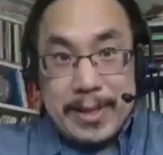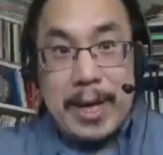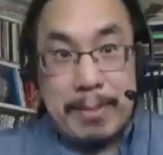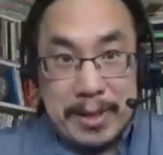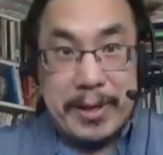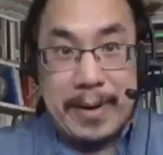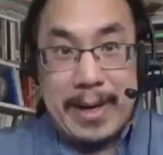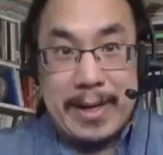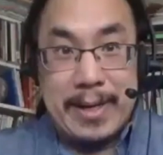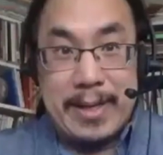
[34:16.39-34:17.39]

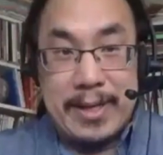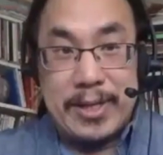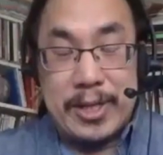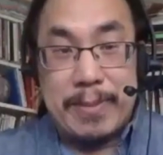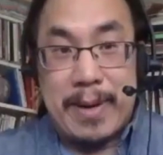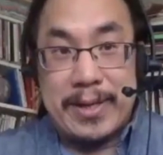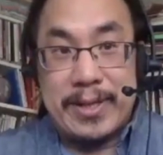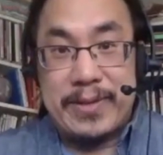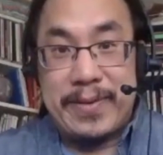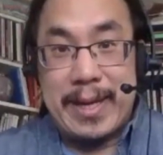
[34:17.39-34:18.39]
obliterated the decision
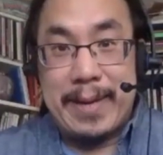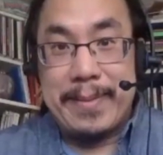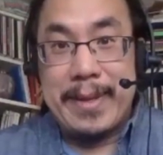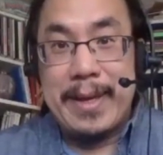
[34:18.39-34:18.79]
process for them.